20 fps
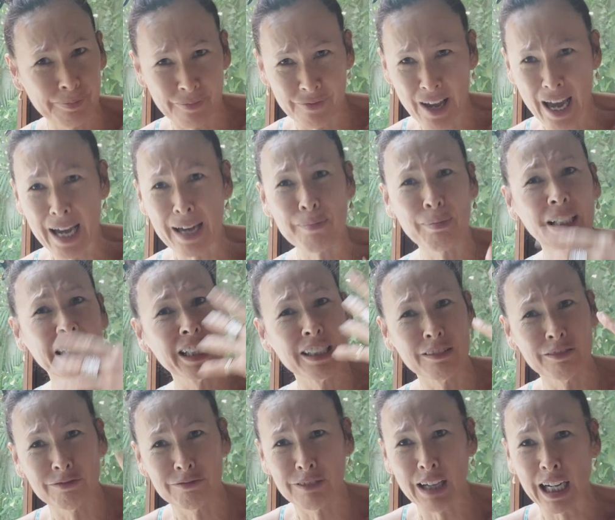family,
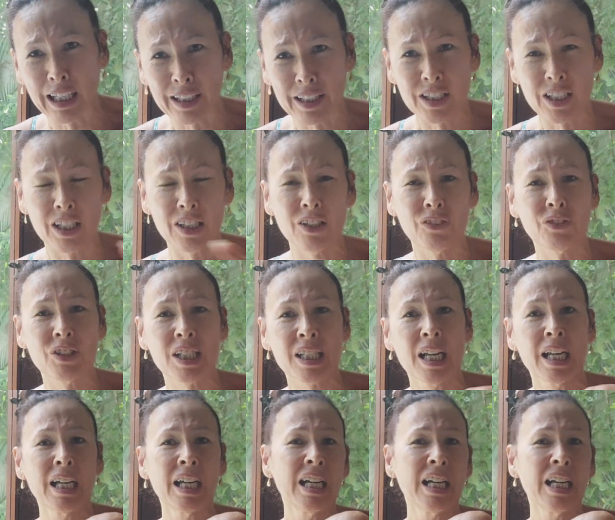your relatives,